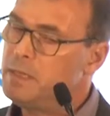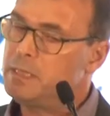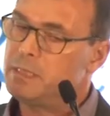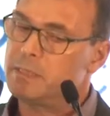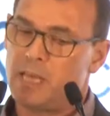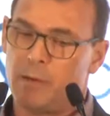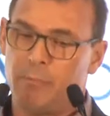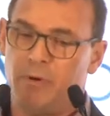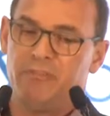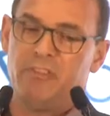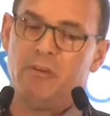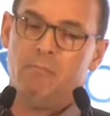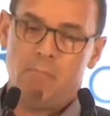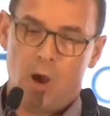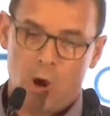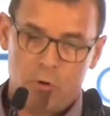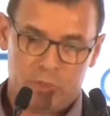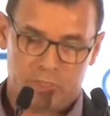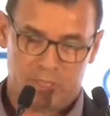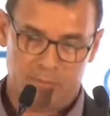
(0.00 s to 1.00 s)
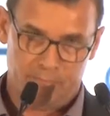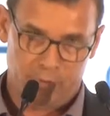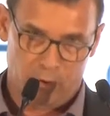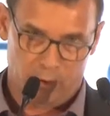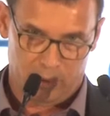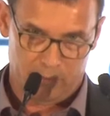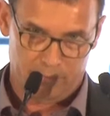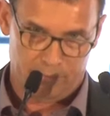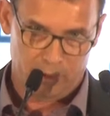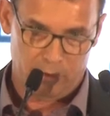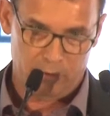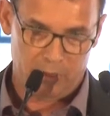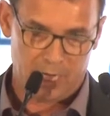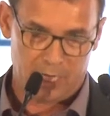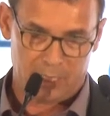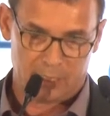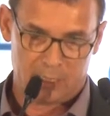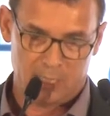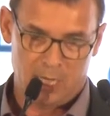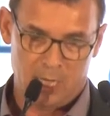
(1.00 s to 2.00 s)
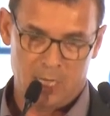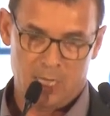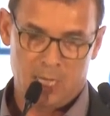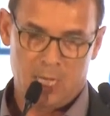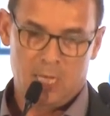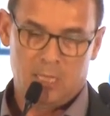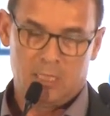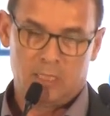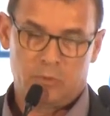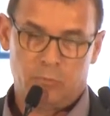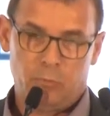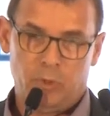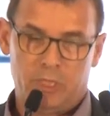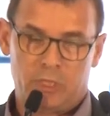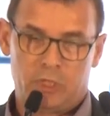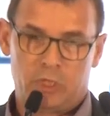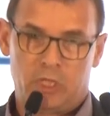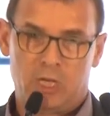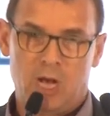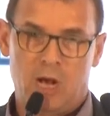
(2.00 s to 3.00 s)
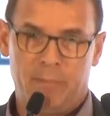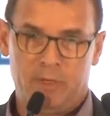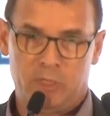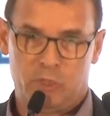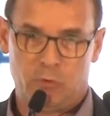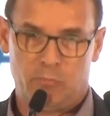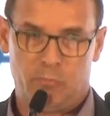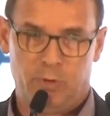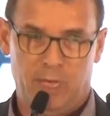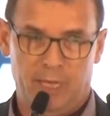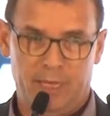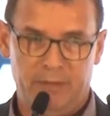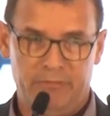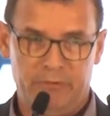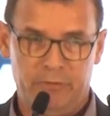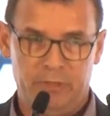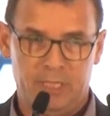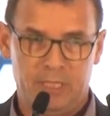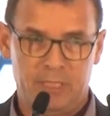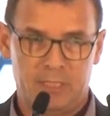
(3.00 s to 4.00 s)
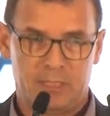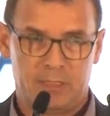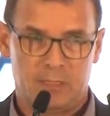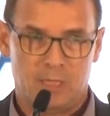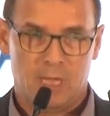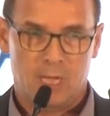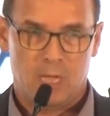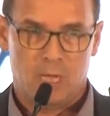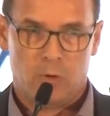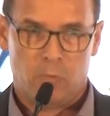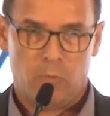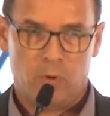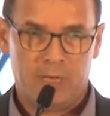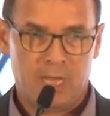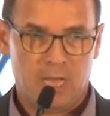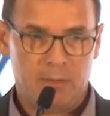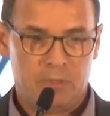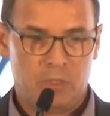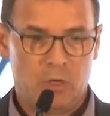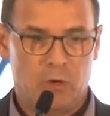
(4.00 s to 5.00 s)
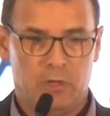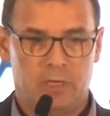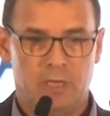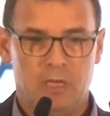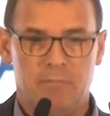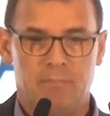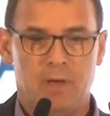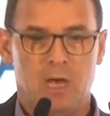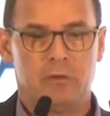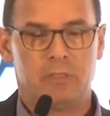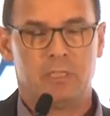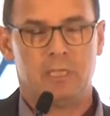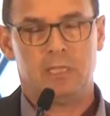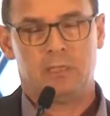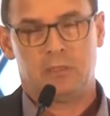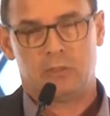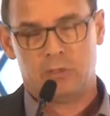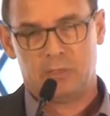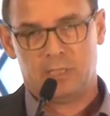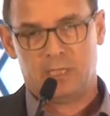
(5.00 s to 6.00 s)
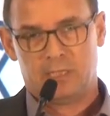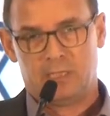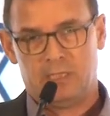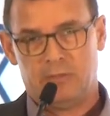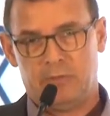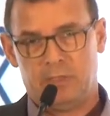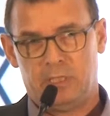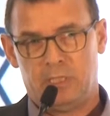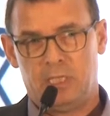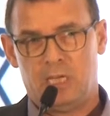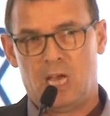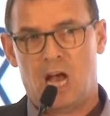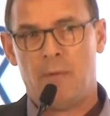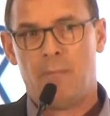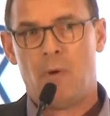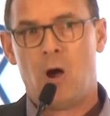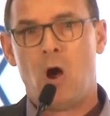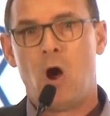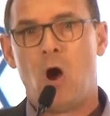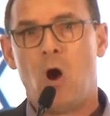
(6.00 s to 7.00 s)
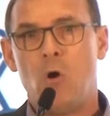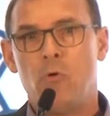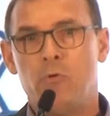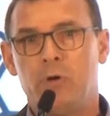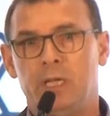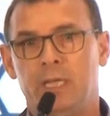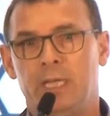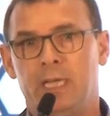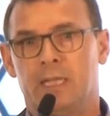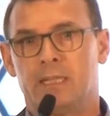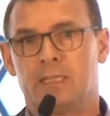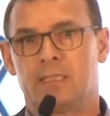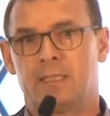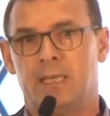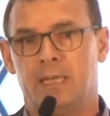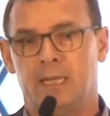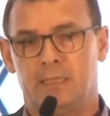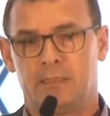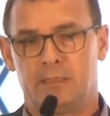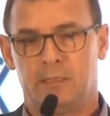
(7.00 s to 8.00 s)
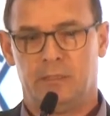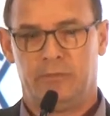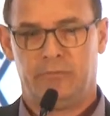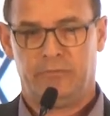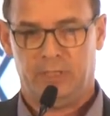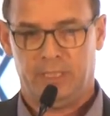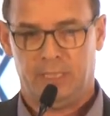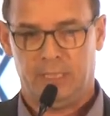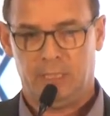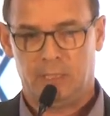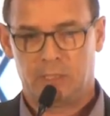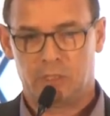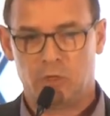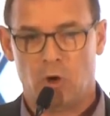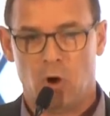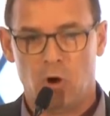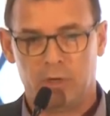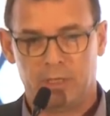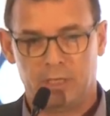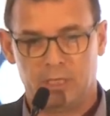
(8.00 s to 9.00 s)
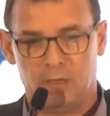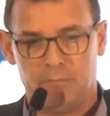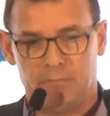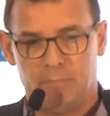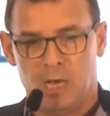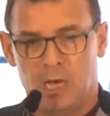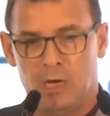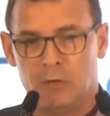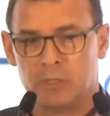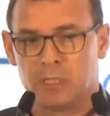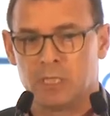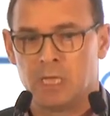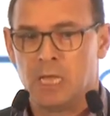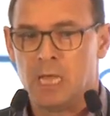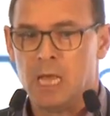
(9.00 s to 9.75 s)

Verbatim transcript: some of the most important products which come into play for this. When I'm talking about heat conductivity, I'm only and selectively talking about